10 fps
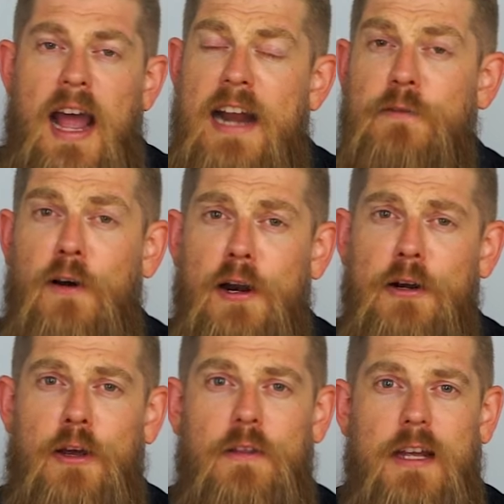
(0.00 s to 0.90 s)
and if I
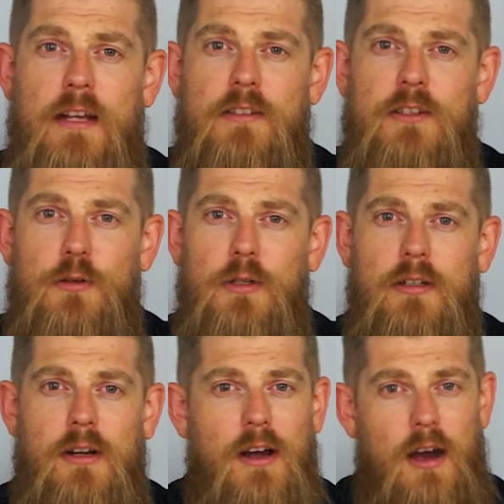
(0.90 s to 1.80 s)
don't know the answer to
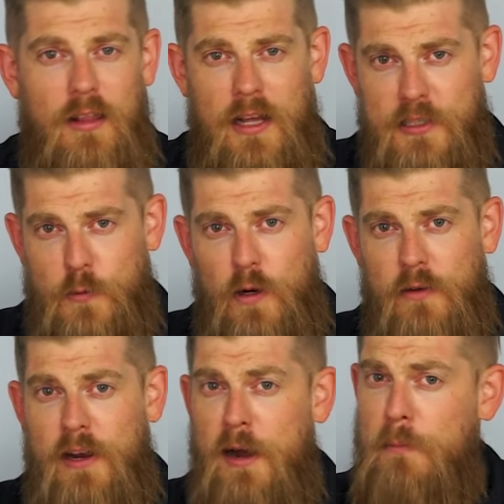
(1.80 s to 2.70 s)
it, I'll ask one
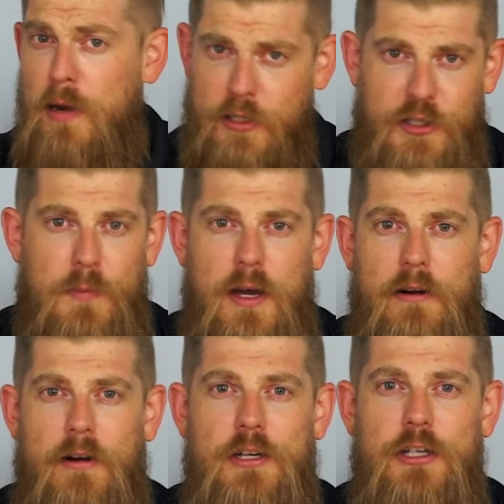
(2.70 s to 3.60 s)
of our much
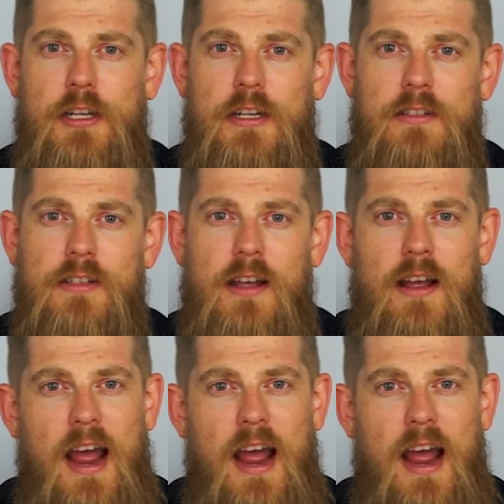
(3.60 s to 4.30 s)
smarter engineers,